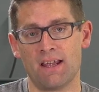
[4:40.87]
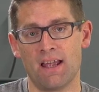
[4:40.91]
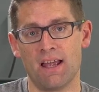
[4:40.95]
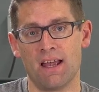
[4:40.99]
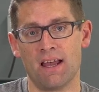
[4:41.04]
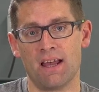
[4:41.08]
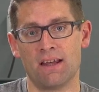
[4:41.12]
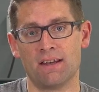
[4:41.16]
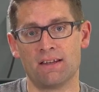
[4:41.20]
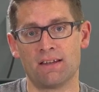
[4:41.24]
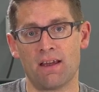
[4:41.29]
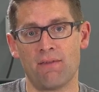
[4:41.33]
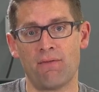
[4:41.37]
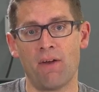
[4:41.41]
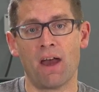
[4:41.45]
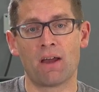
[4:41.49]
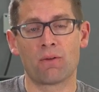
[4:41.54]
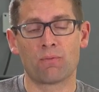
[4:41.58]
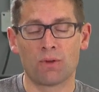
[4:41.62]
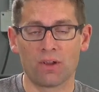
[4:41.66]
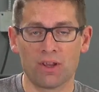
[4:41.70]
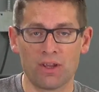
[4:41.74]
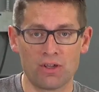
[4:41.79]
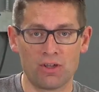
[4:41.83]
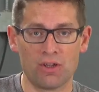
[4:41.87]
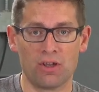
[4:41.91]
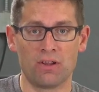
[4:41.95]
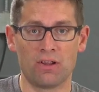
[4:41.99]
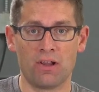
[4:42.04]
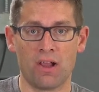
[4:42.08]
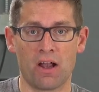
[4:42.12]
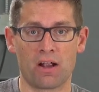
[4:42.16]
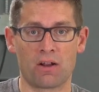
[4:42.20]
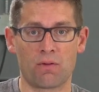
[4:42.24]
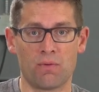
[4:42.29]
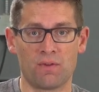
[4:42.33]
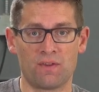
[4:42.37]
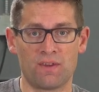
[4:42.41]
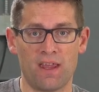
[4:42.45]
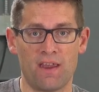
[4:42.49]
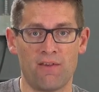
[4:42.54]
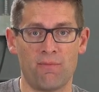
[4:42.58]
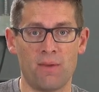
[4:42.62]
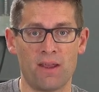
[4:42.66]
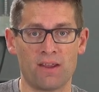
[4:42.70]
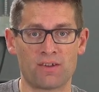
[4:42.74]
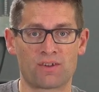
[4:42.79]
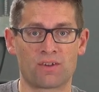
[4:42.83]
and I've had really good luck with
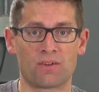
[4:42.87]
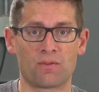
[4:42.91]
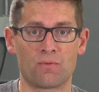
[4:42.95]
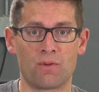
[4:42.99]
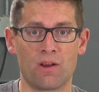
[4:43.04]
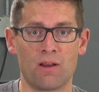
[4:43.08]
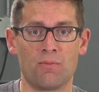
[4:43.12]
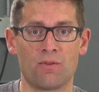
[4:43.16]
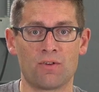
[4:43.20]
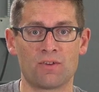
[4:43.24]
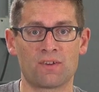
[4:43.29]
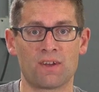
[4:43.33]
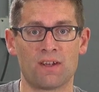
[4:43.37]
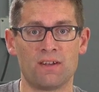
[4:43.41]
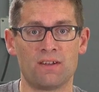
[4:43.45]
Dave Manson reamers.